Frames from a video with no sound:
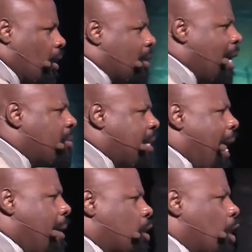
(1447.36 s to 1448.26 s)

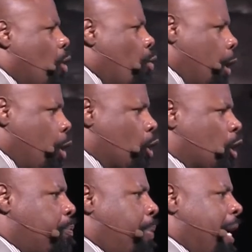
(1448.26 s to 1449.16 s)
Sometimes when you
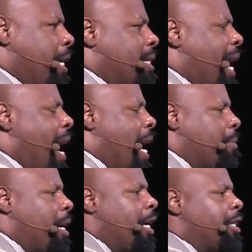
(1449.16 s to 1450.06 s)
spend
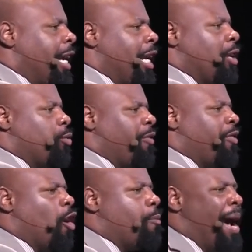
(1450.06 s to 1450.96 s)
time dealing with
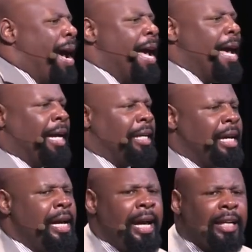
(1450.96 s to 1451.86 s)
your pain
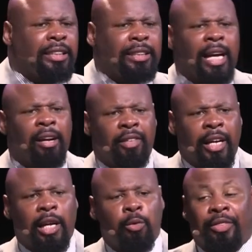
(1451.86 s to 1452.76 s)
instead of
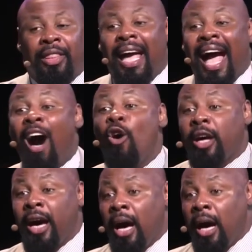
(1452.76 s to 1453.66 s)
dealing with the
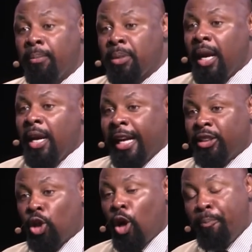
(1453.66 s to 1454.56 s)
outcomes
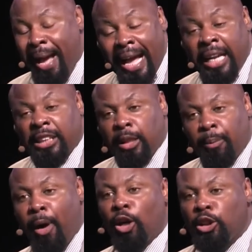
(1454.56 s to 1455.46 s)
that your pain is
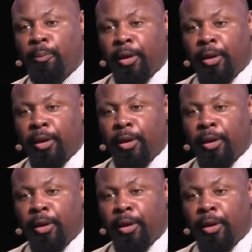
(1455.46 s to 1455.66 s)
supposed to